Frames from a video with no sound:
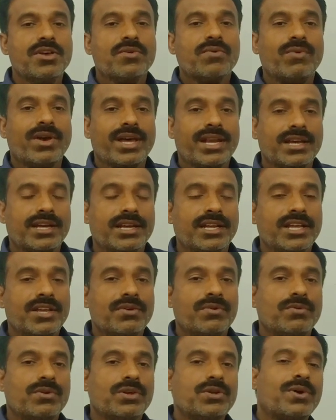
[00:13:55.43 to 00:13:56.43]
When
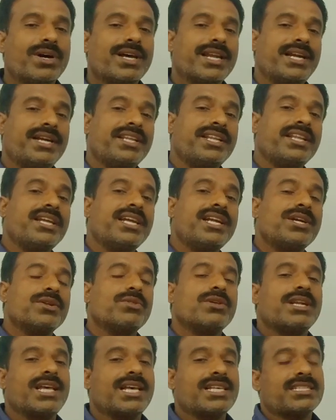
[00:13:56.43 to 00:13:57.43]
you are entering into
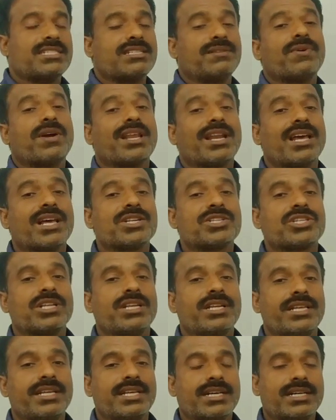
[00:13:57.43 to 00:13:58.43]
the next financial
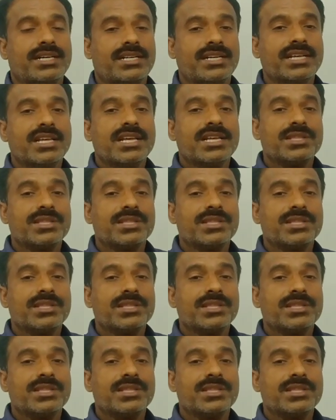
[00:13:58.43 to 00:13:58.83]
year,